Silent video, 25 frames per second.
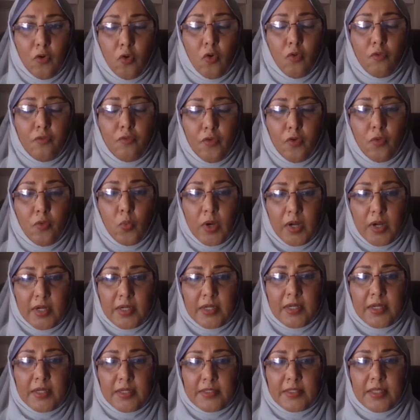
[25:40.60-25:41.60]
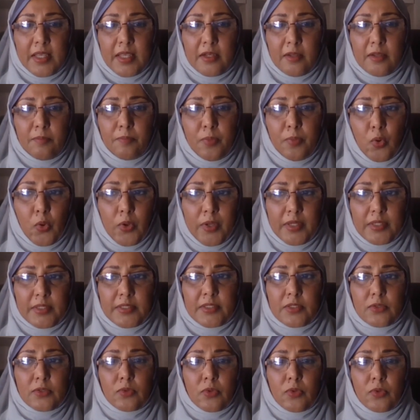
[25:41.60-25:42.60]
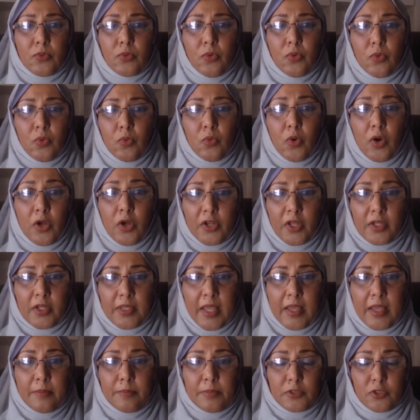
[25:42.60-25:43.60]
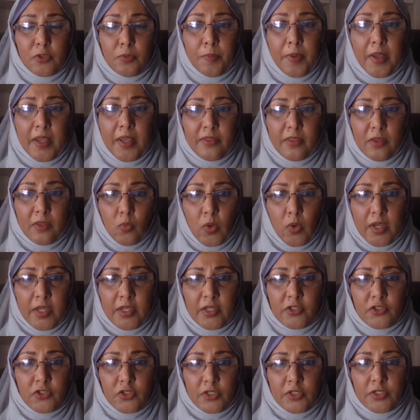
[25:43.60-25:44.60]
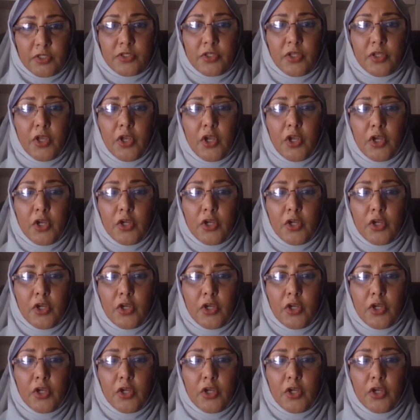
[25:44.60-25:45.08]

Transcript: for workers and employees who are not able to pay their wages